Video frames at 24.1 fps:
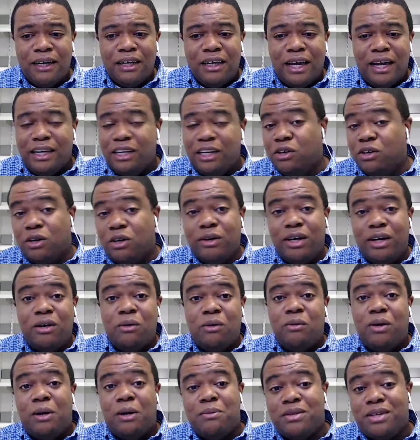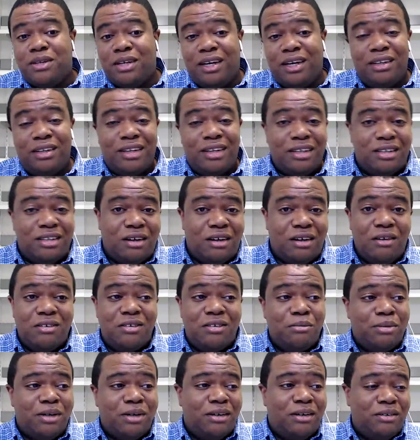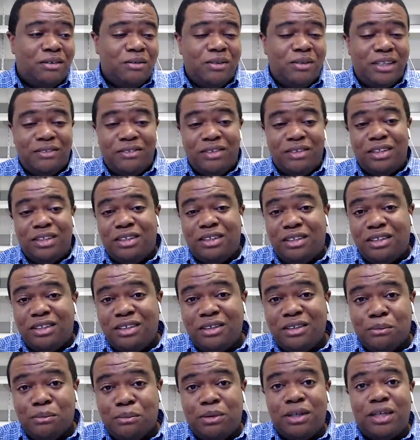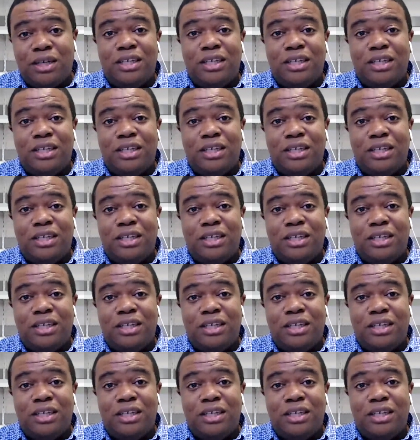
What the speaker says: And you create a website that talks about whatever it is in your book,